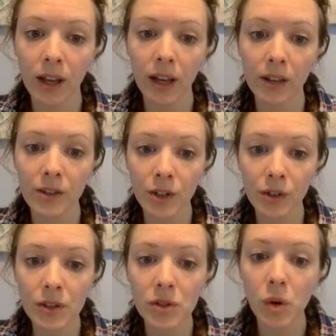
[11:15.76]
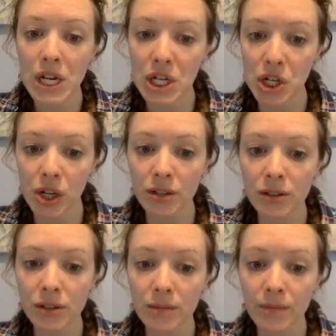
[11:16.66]
answer these
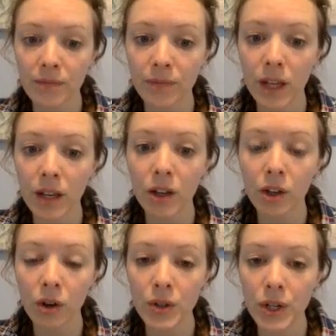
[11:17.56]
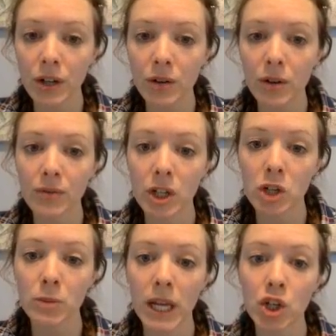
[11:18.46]
questions. You're also going to
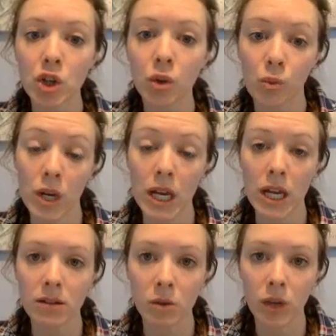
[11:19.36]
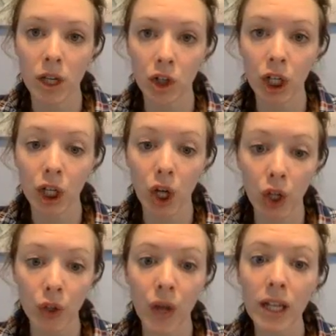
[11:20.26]
finish page 3. So again, you're going to
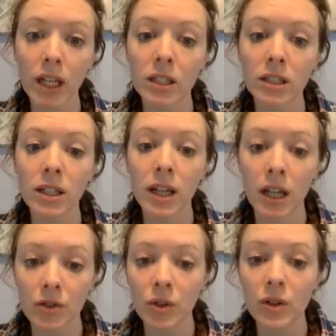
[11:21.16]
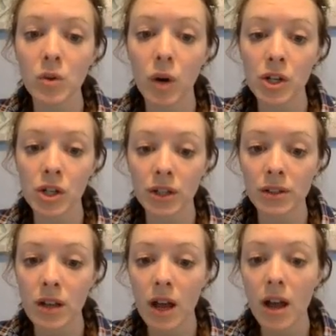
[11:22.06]
color that in, answer these
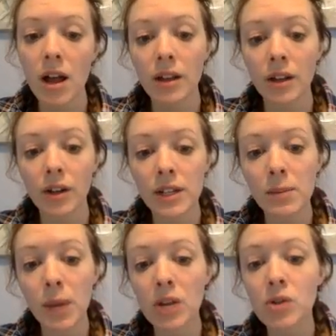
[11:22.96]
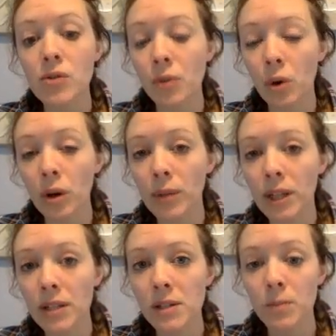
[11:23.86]
questions. There is a page 4, but
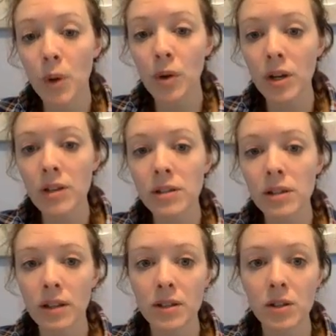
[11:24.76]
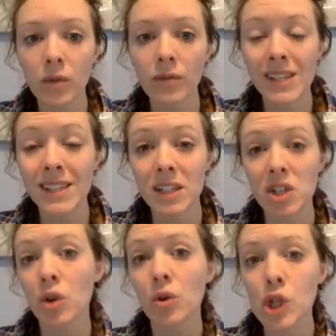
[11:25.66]
this is bonus. This is on
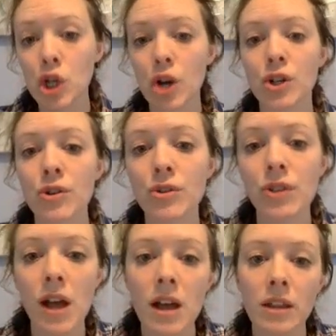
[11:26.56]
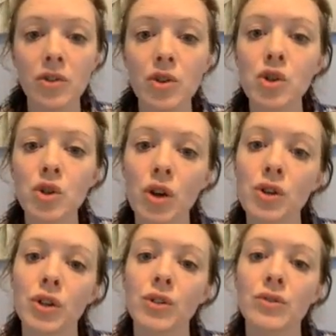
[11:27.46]
vestigial structures. These are
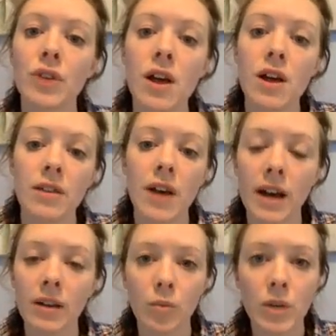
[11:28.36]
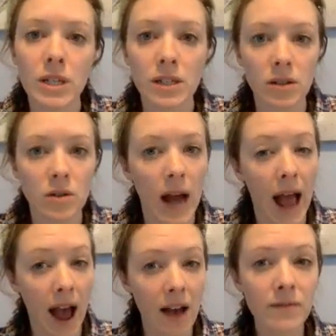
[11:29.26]
structures that we still
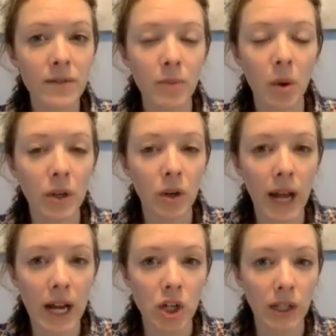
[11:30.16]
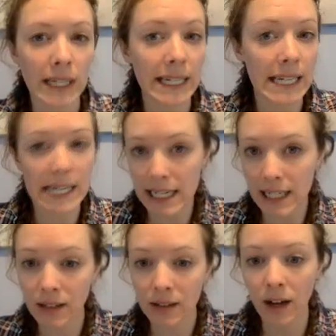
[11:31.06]
have, but we don't actually
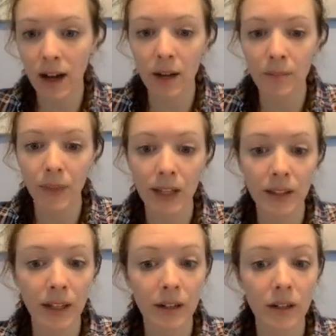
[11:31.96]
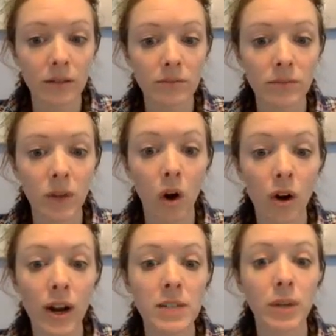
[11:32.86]
need. And there are
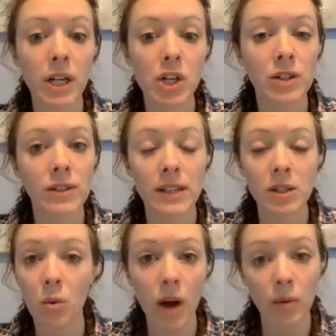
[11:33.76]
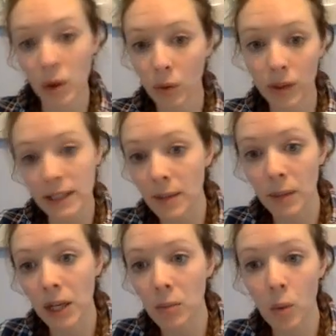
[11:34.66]
explanations as to why we don't need them
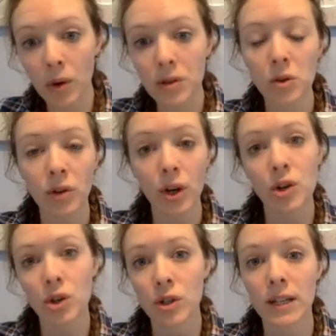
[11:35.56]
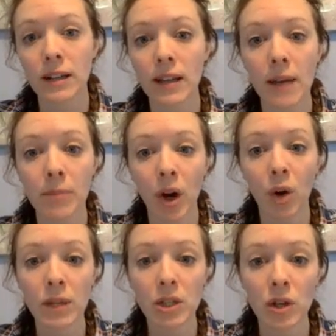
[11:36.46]
anymore. So if you're interested in that, by all
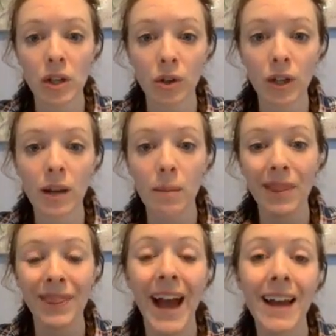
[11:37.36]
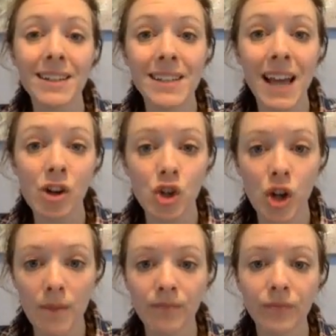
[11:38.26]
means, you can look at it, but that is extra.